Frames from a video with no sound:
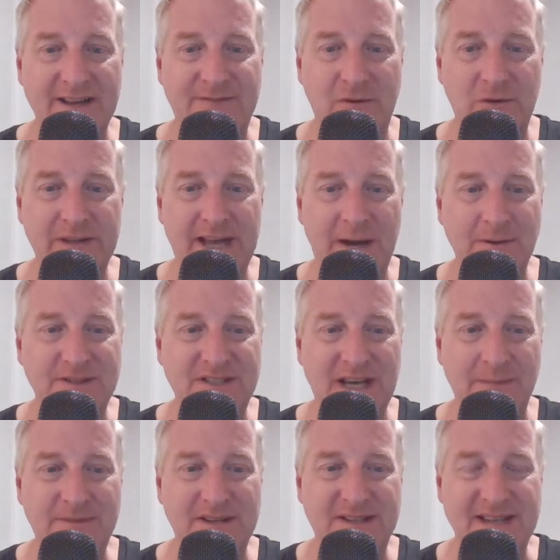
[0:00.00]
If only I was
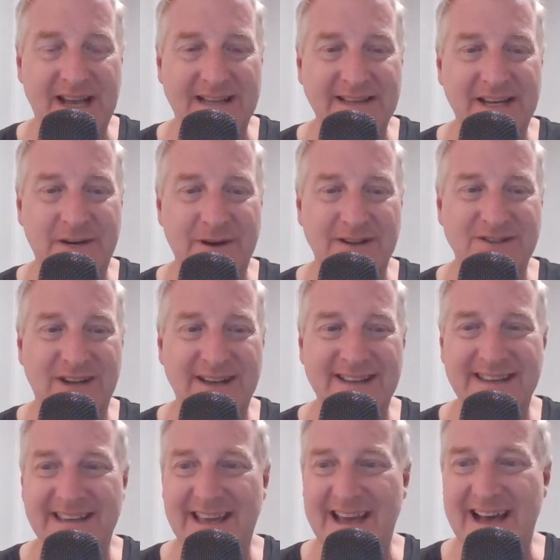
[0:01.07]
subbed to tech lead around July.
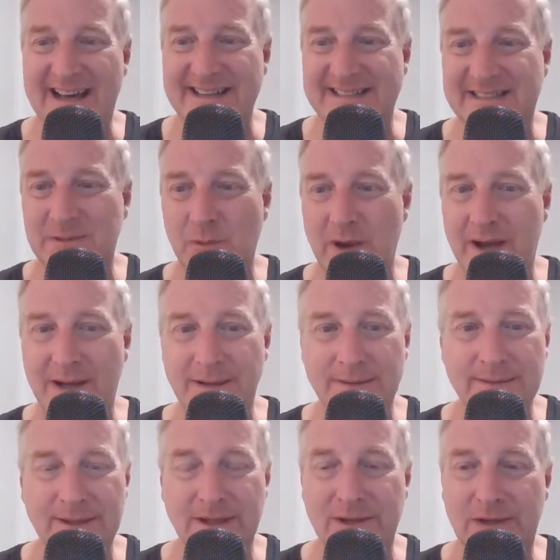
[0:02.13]
Yes. Well,
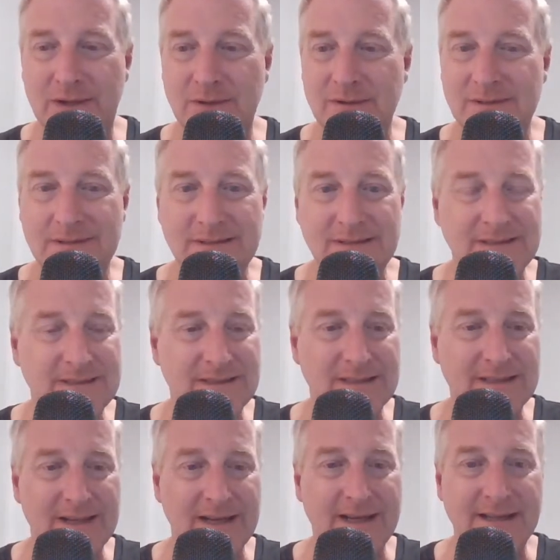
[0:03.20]
you know,
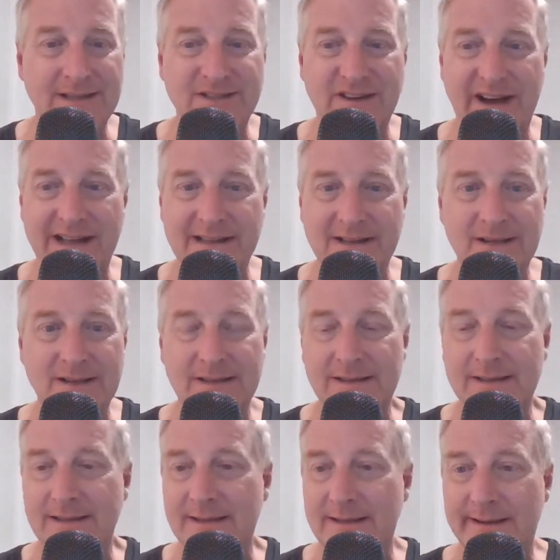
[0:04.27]
Tyler,
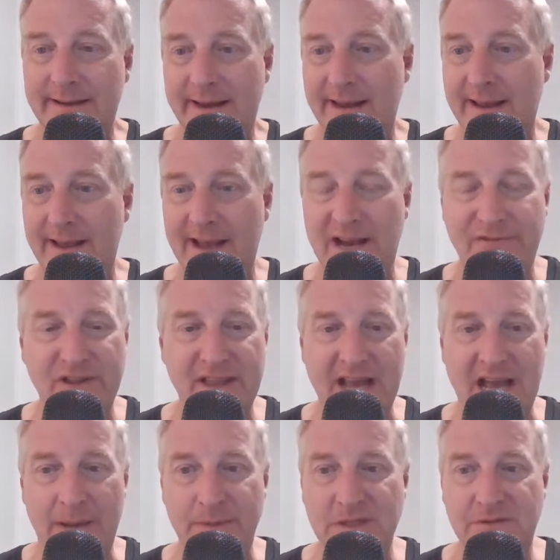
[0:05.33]
everything
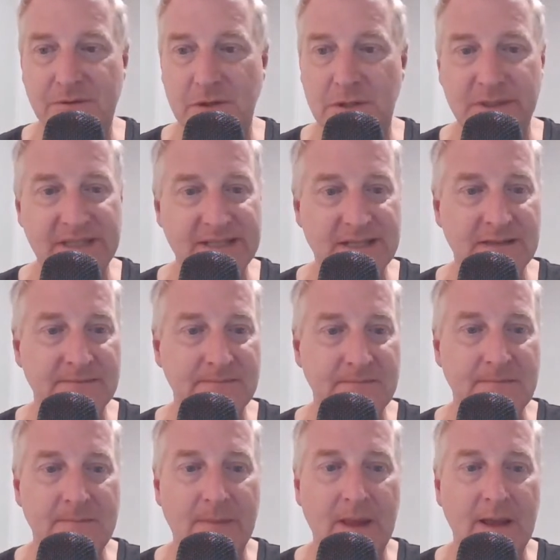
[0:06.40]
happens for a reason.
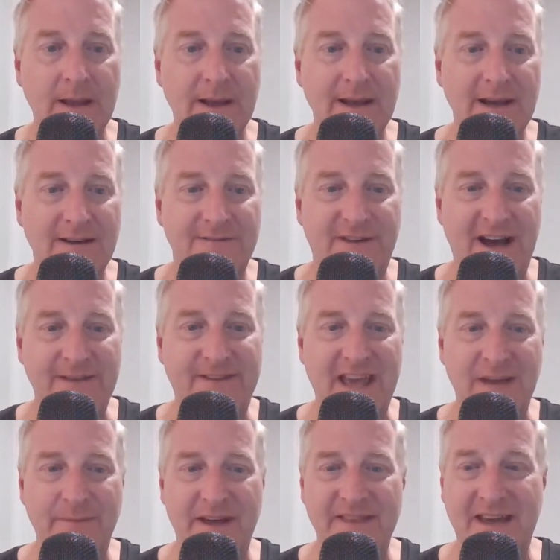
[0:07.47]

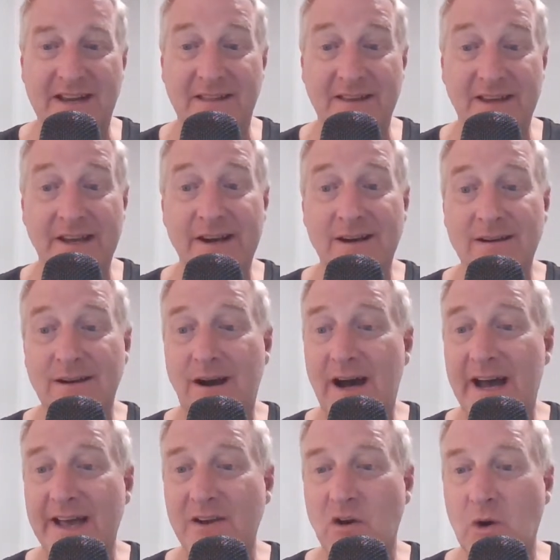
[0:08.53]
5K by the end of the year.
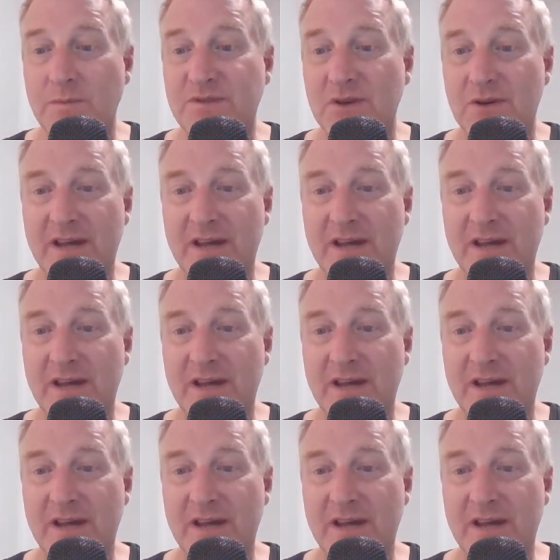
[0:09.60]
I hope so.